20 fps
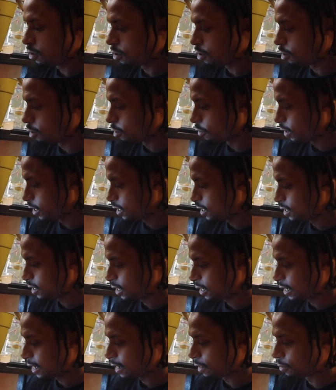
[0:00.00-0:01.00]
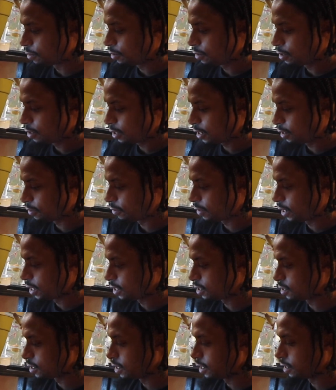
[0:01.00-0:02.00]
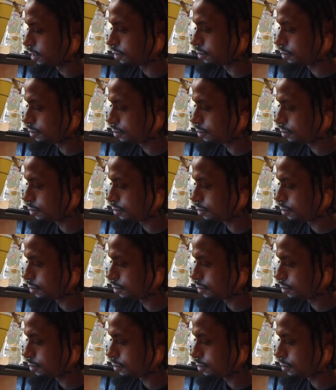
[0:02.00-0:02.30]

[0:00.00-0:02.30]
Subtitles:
already sitting out and ready to go.